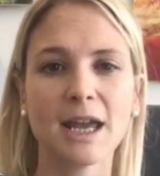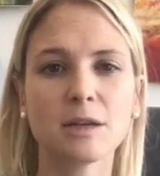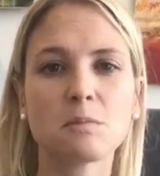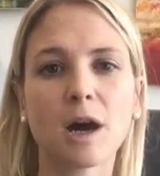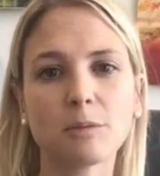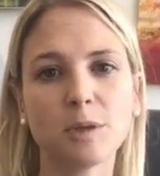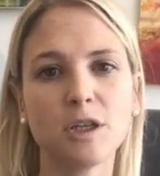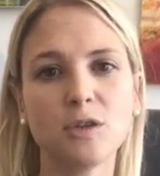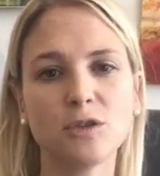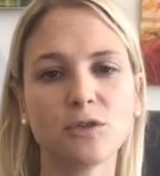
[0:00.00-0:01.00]
it might be
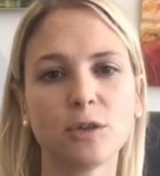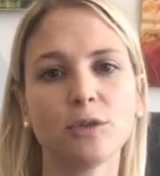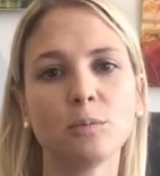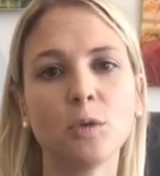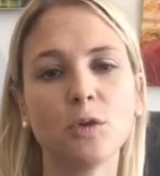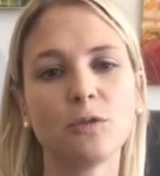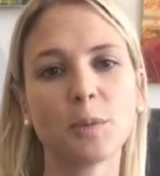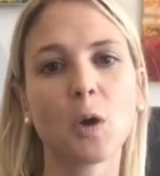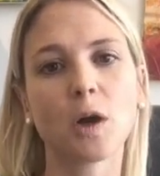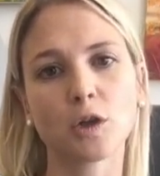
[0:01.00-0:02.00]
useful to move
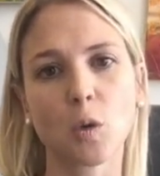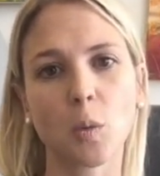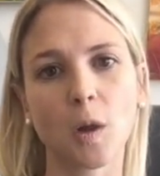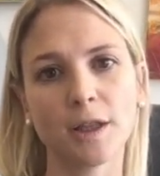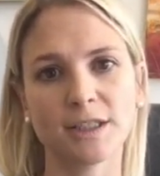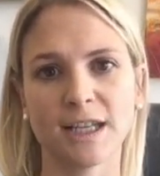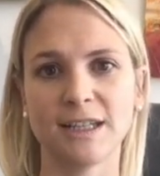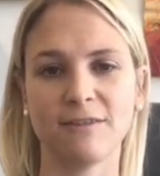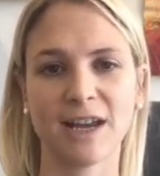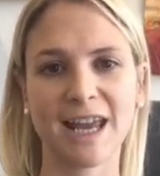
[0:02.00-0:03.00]
beyond
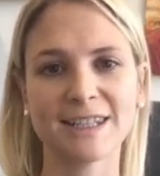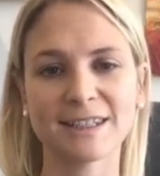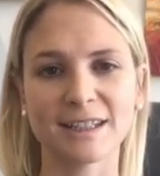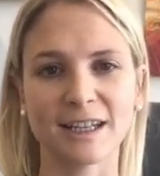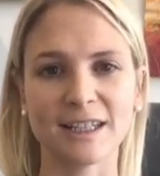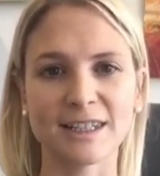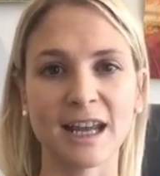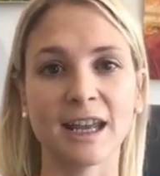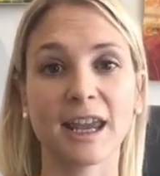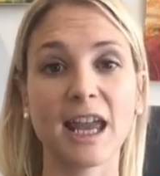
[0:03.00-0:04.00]
qualitative case studies
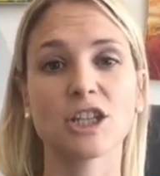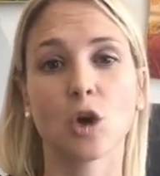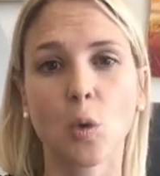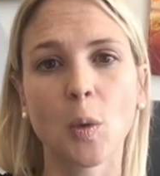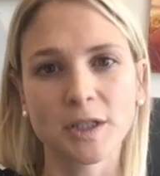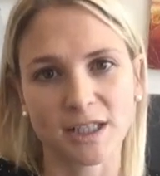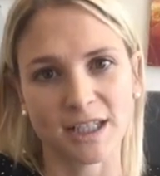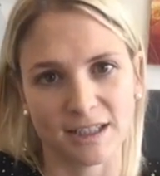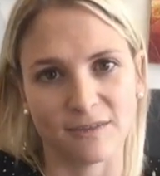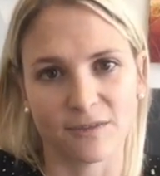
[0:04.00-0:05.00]
and engage in
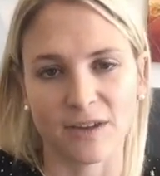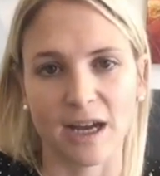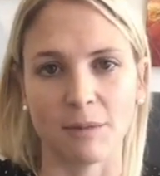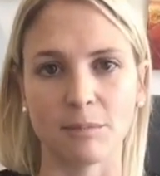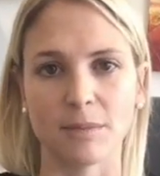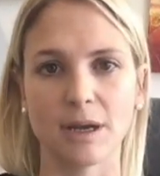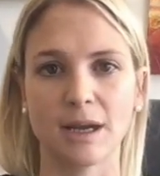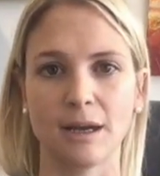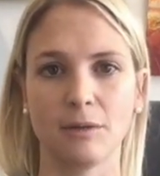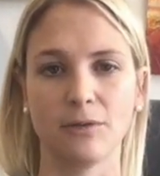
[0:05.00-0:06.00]
quantitative
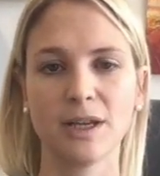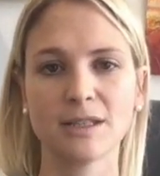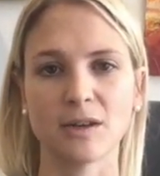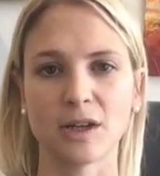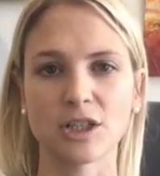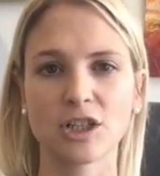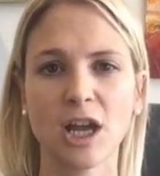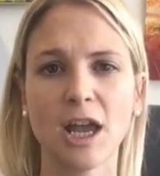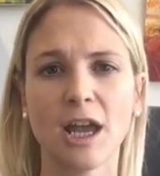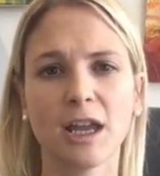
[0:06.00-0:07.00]
research.
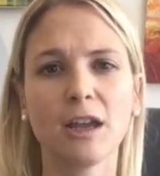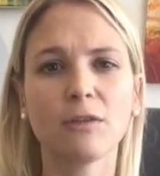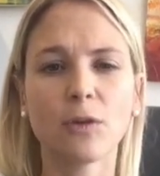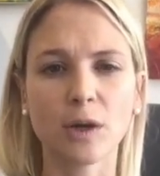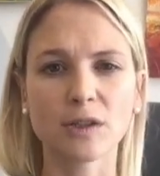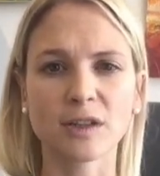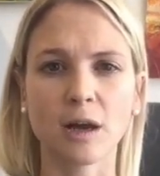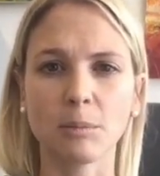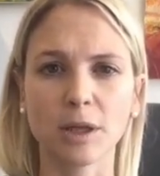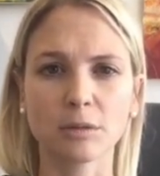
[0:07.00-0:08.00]
Here, for
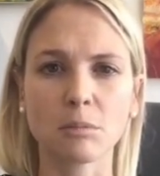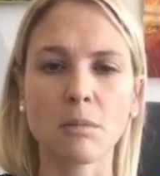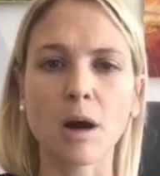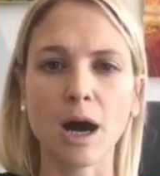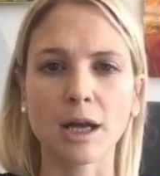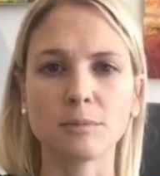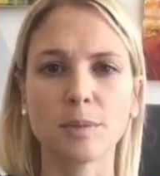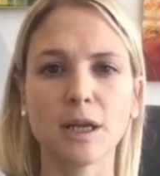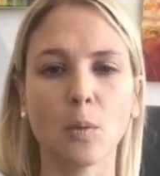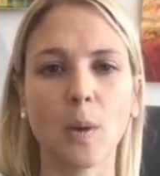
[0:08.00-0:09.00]
example, it might
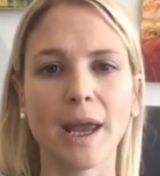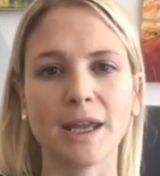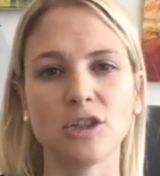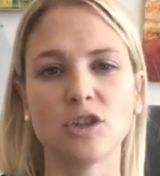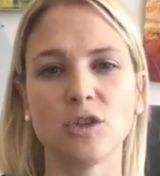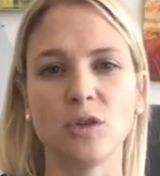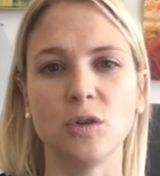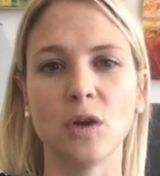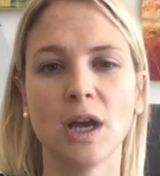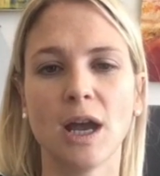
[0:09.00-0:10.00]
be a way
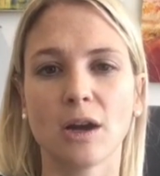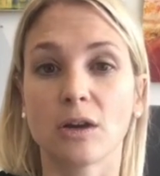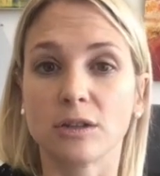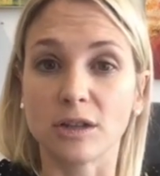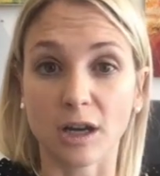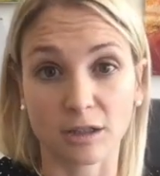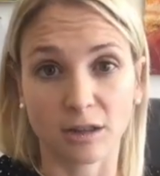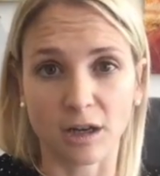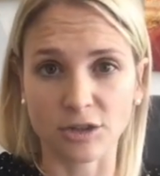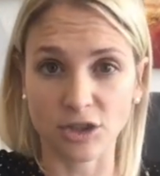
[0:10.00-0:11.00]
to conduct
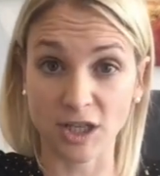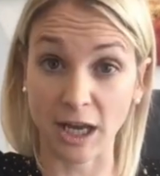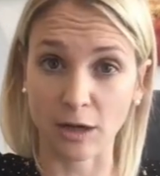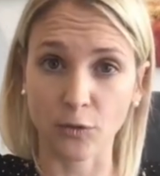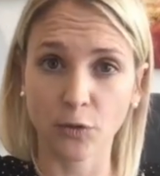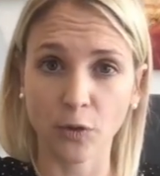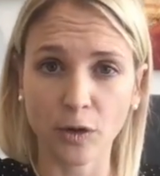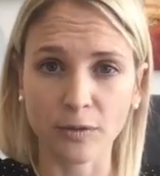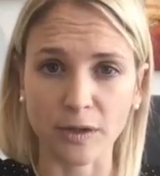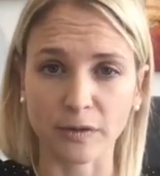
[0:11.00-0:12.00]
large-scale
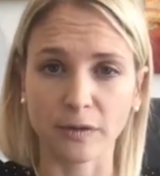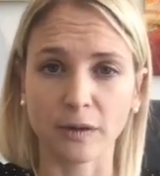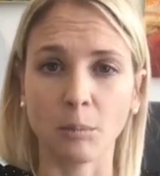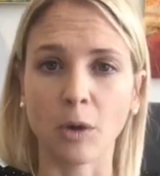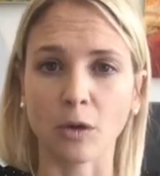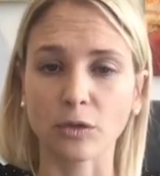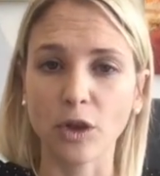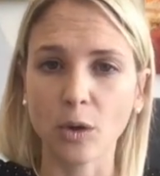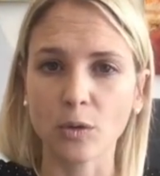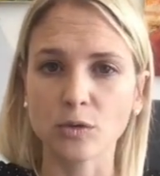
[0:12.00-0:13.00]
surveys among
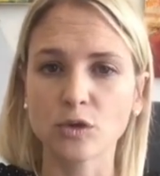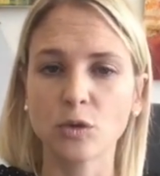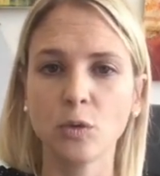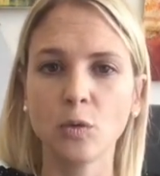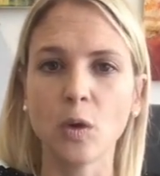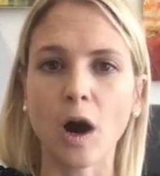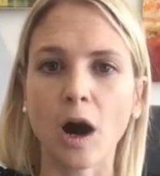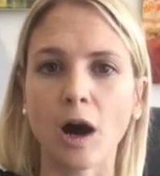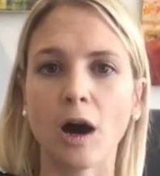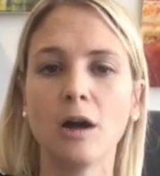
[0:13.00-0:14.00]
those who
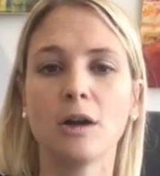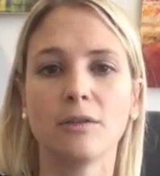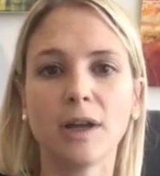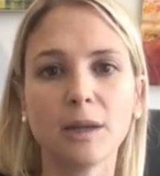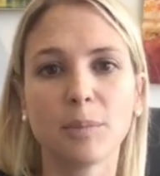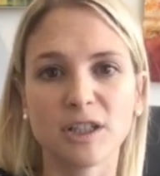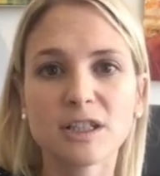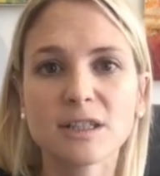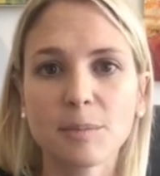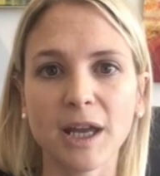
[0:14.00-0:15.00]
are really
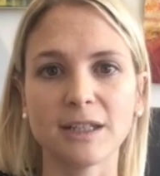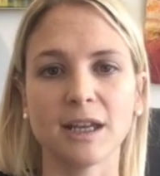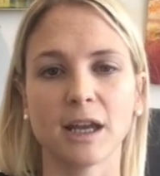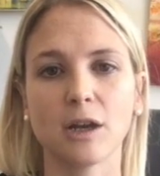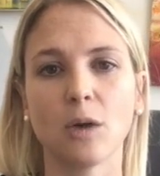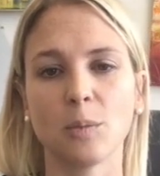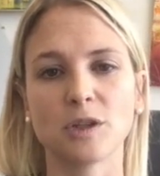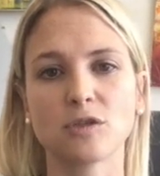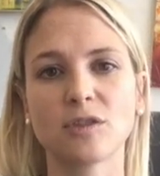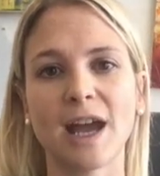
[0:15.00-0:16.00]
participating in
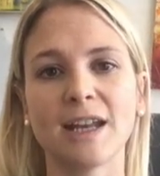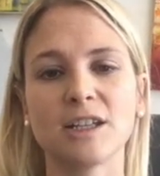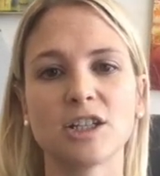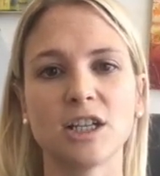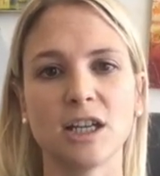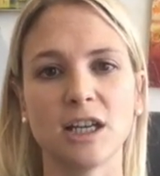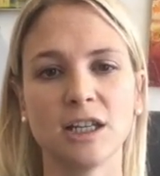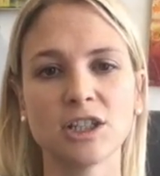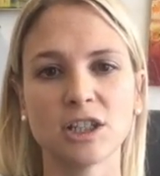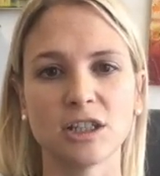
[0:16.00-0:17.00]
open strategy
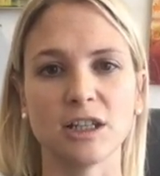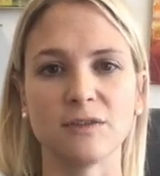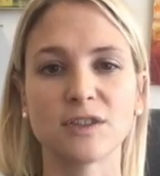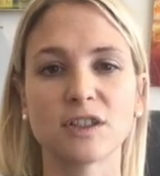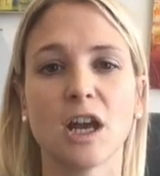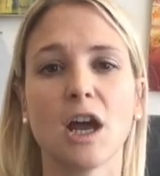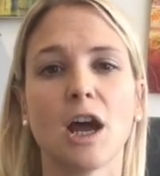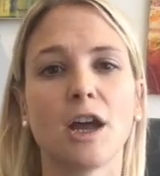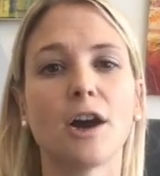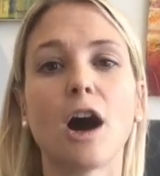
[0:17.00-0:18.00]
initiatives
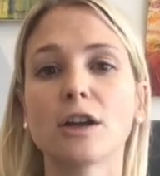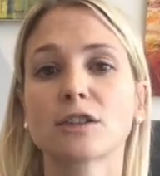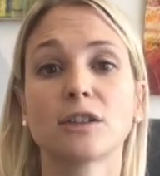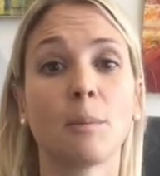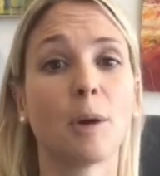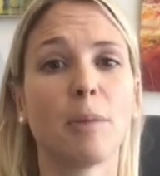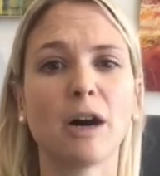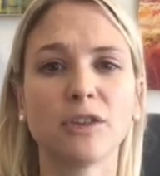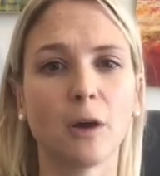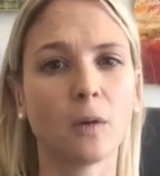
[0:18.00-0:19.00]
and ask them
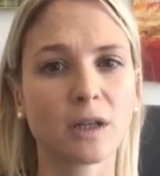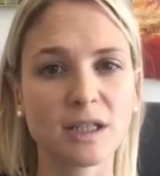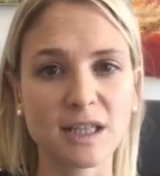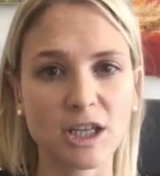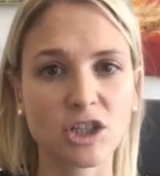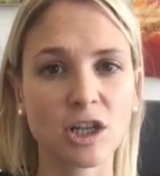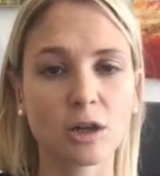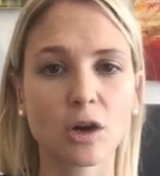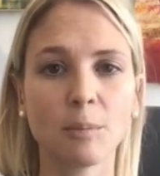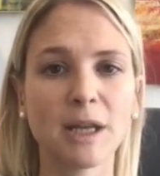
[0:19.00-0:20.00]
about their
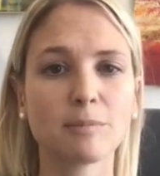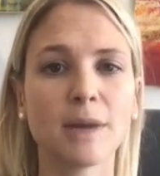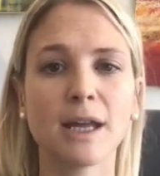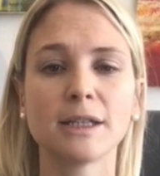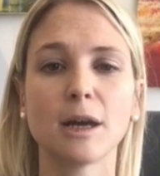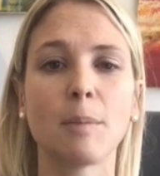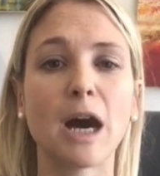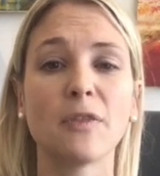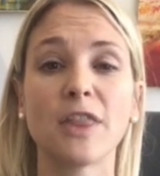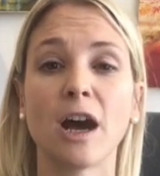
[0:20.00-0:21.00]
organizational commitment,
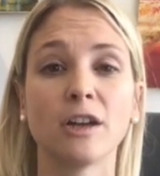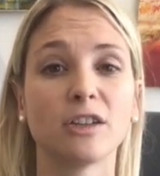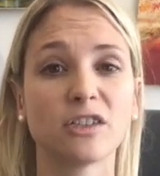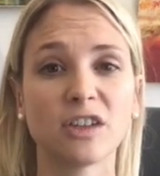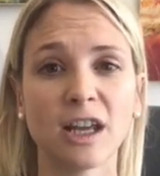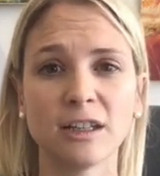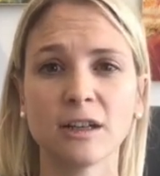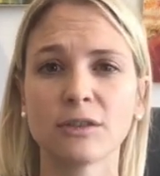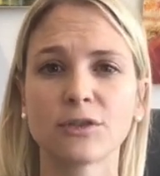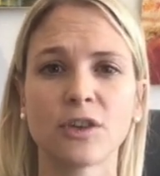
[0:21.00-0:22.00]
about their
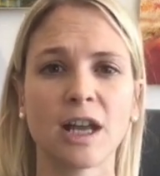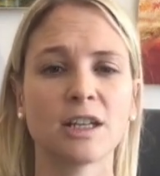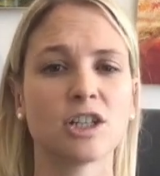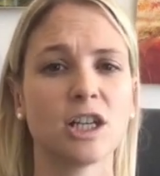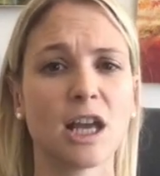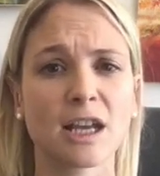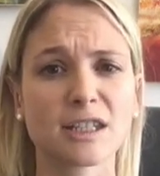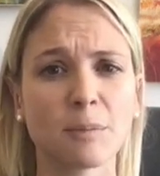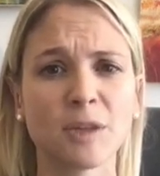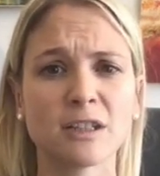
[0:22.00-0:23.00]
understanding of strategy,
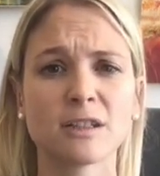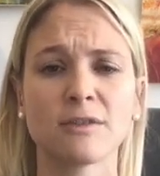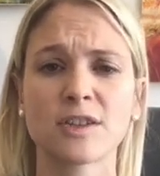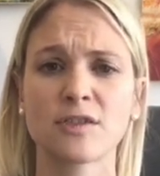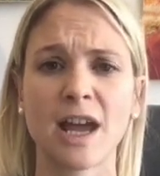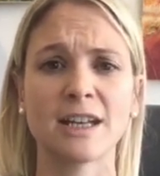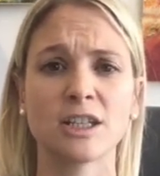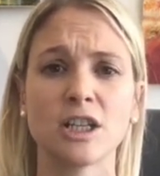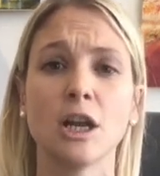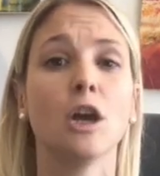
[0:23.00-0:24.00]
acceptance of
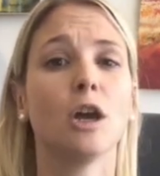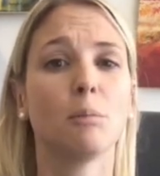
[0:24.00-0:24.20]
strategy,